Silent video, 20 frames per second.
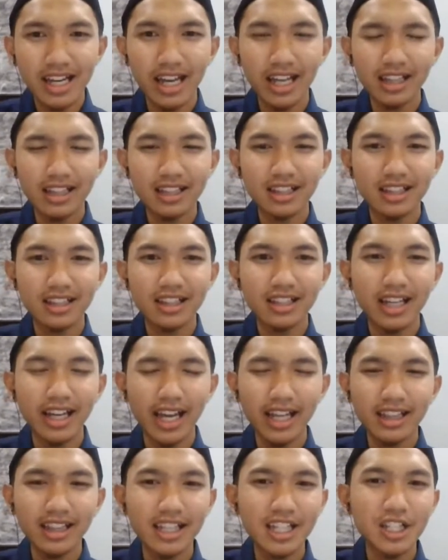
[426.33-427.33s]
it
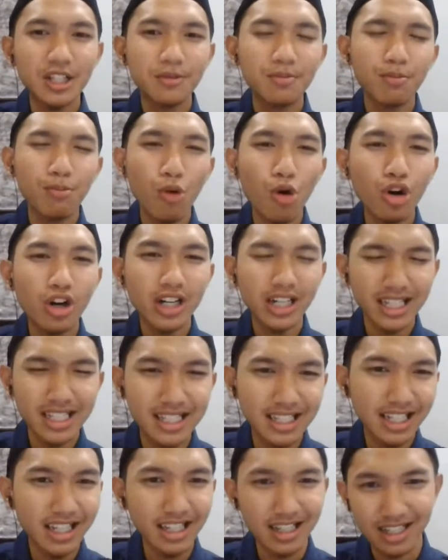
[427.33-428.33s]
it is more
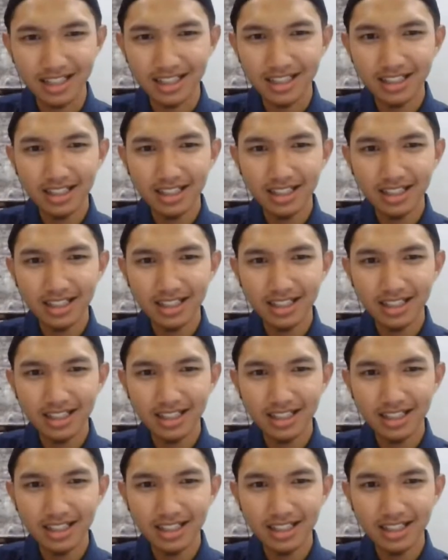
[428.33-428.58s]
riskier.